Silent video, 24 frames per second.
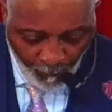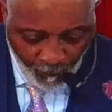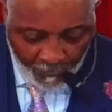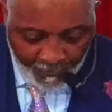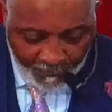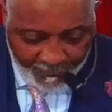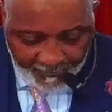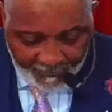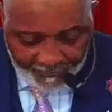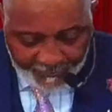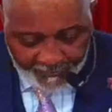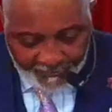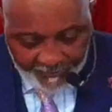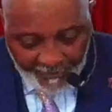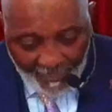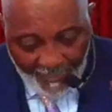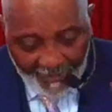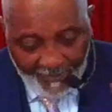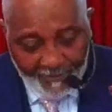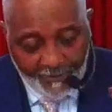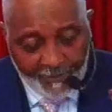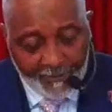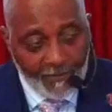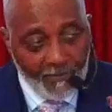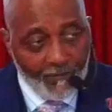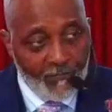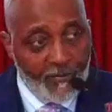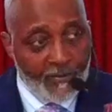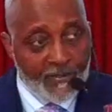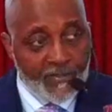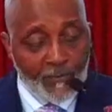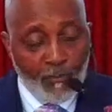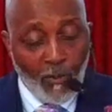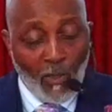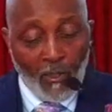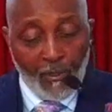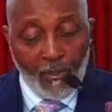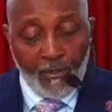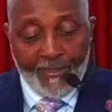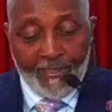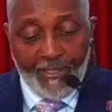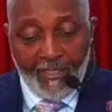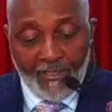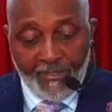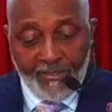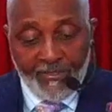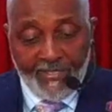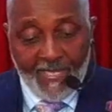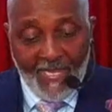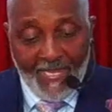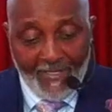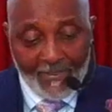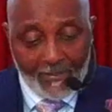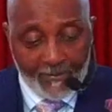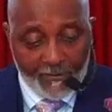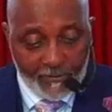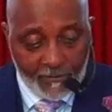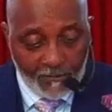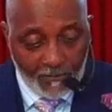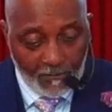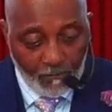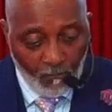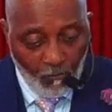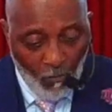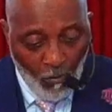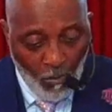understanding of this Paulian text.